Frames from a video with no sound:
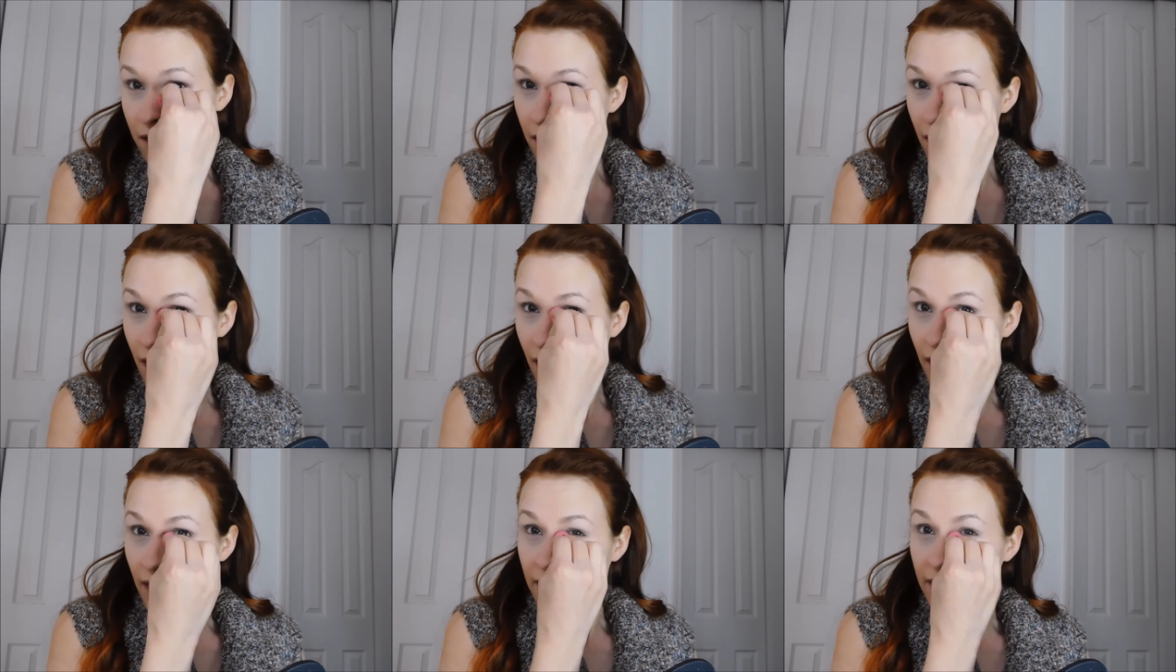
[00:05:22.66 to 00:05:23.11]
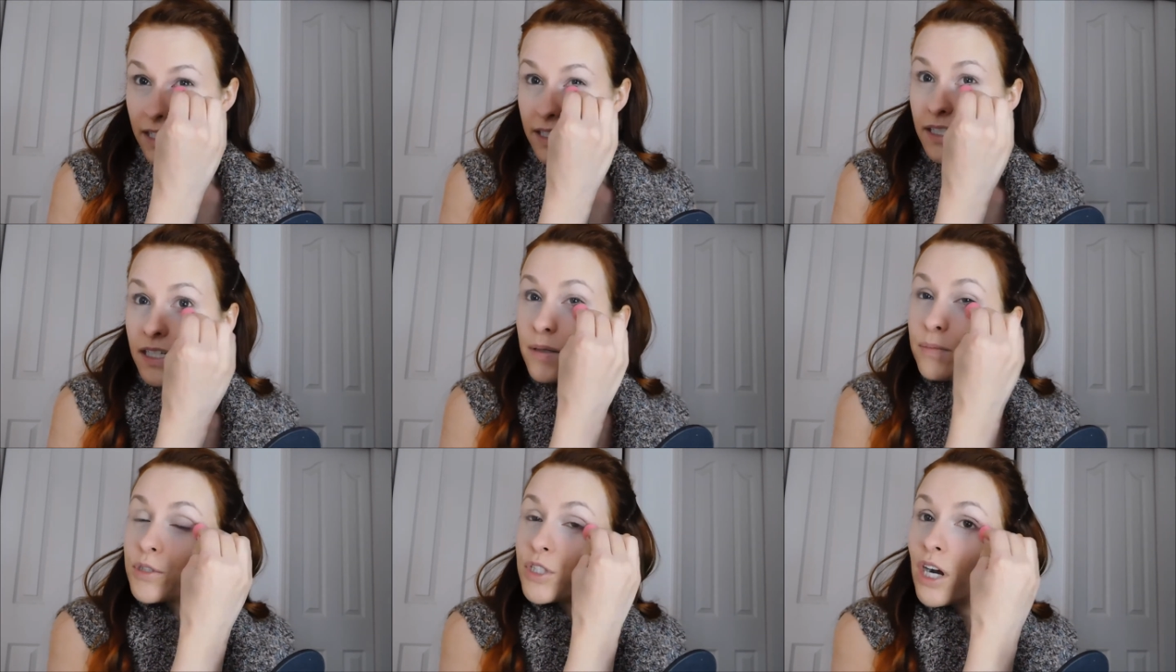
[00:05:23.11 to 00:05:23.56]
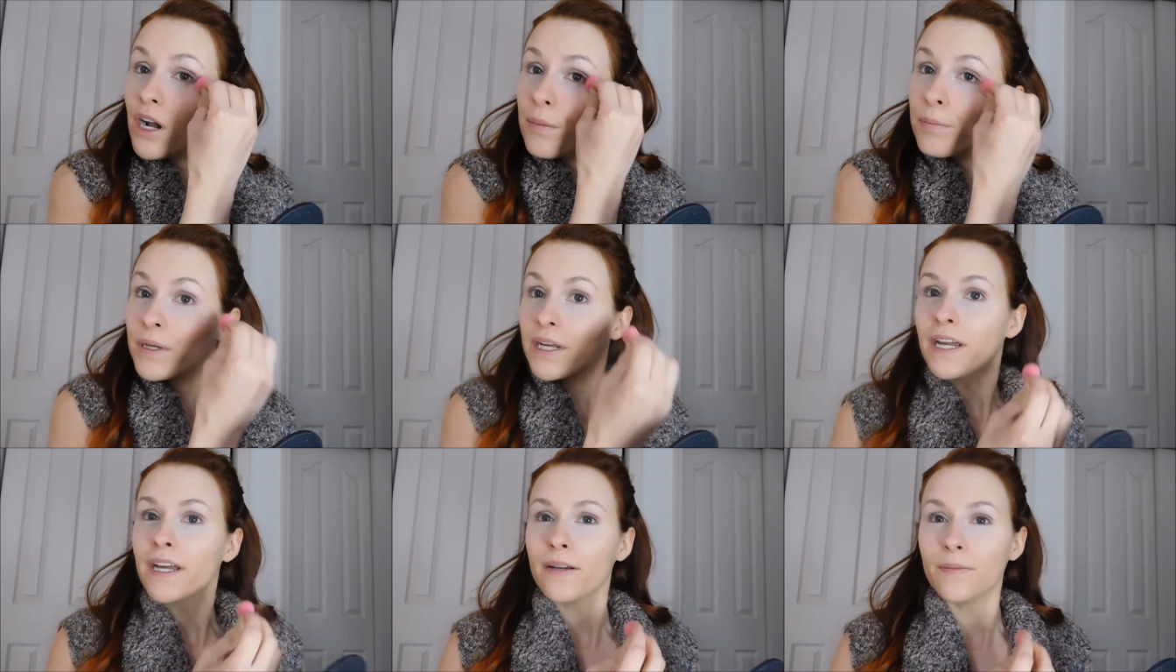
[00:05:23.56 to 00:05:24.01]
I ended up
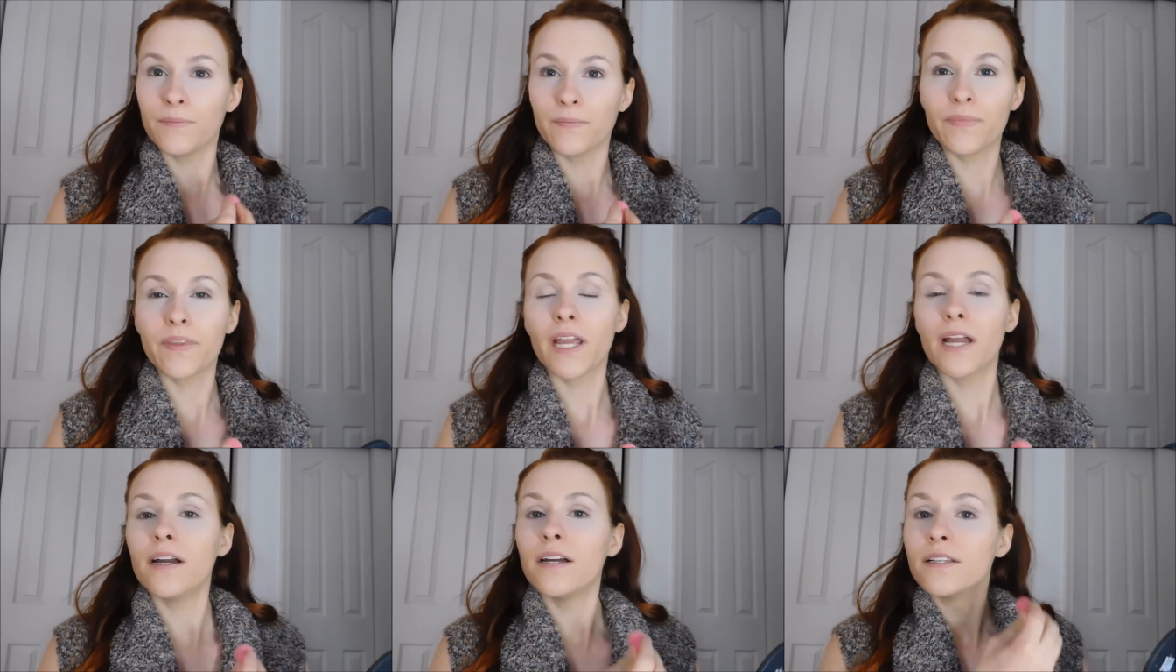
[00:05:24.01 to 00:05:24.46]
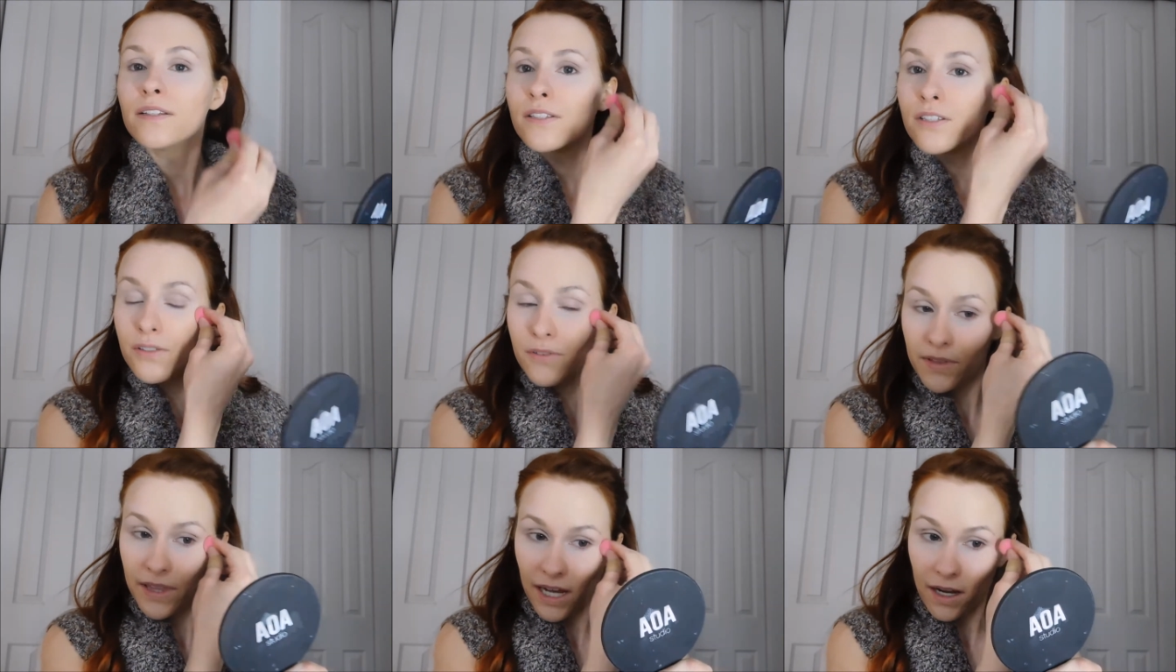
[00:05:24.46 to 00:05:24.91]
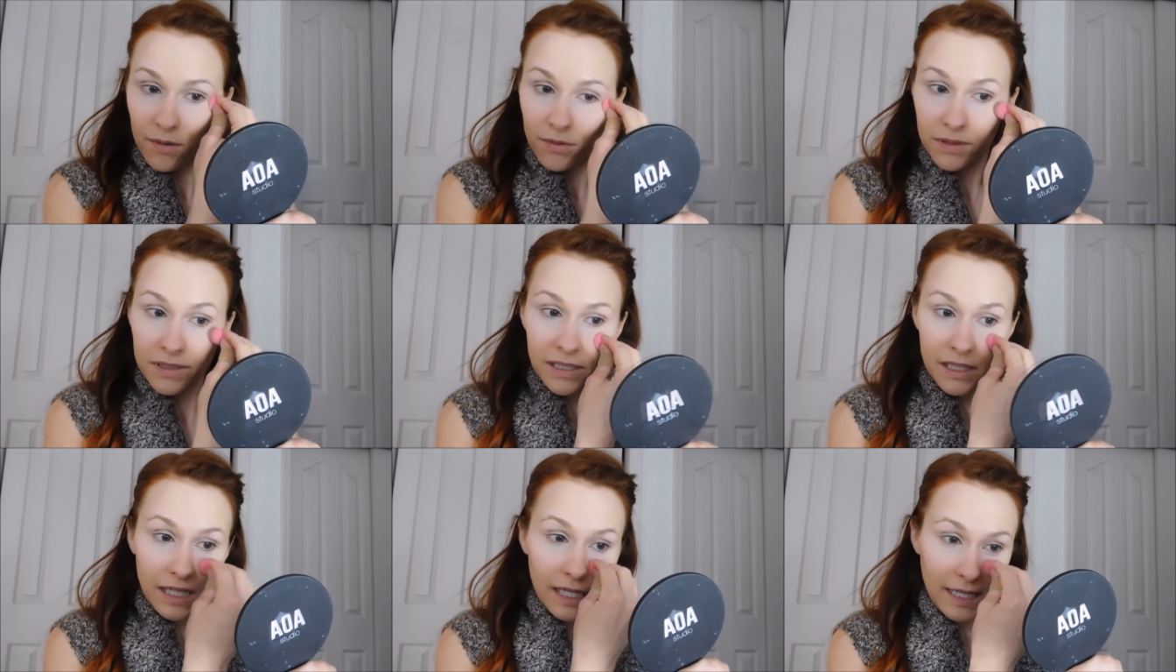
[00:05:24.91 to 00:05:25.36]
dropping it. And so that
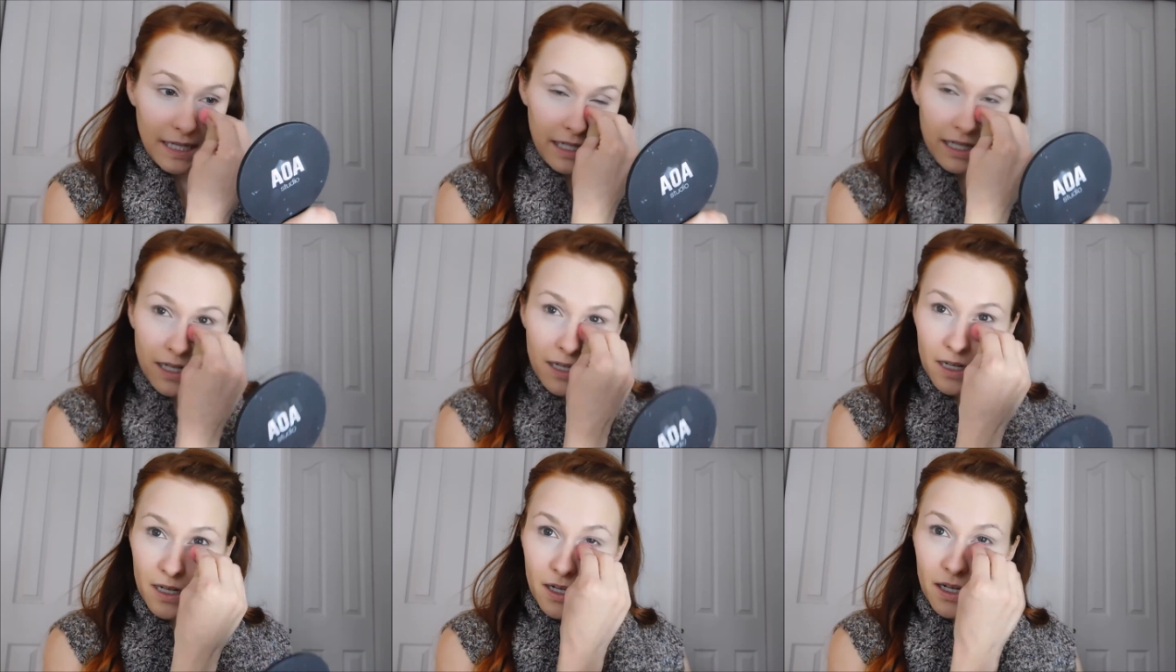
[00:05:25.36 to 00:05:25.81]
was like